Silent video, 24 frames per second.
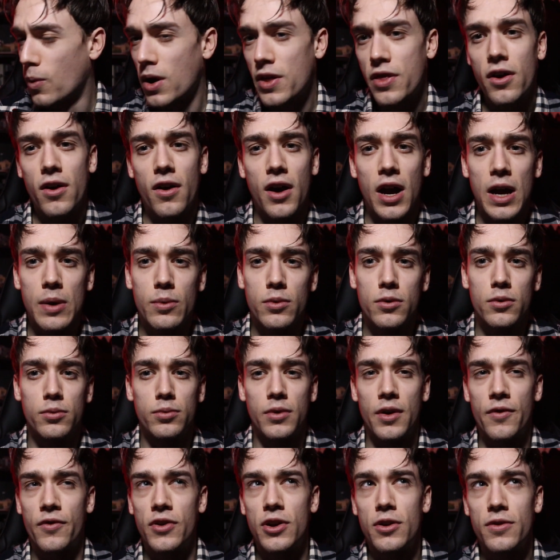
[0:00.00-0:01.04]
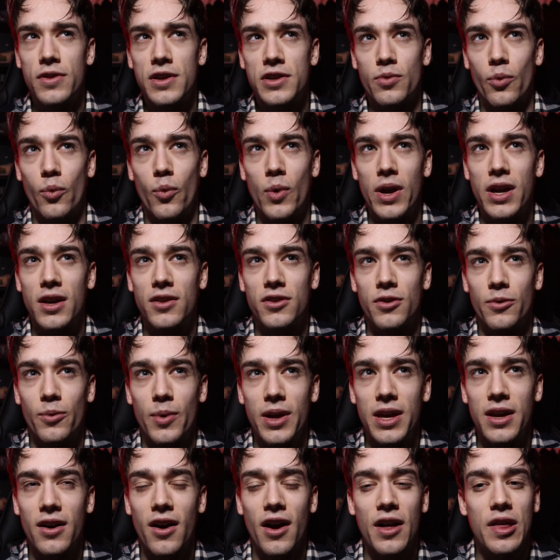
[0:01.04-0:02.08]
Whether I will review this week to
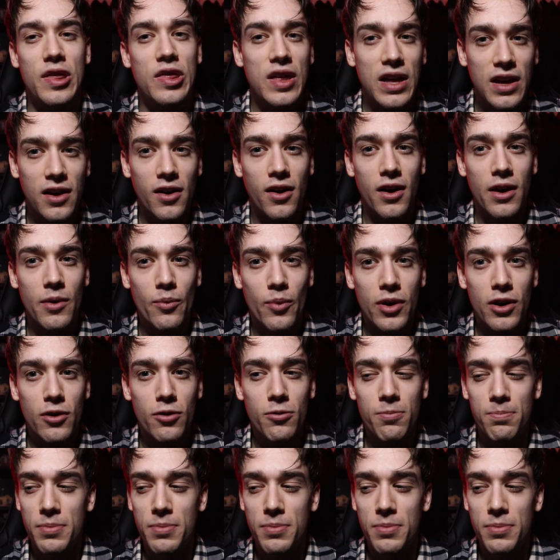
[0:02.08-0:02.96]
week, I think I will,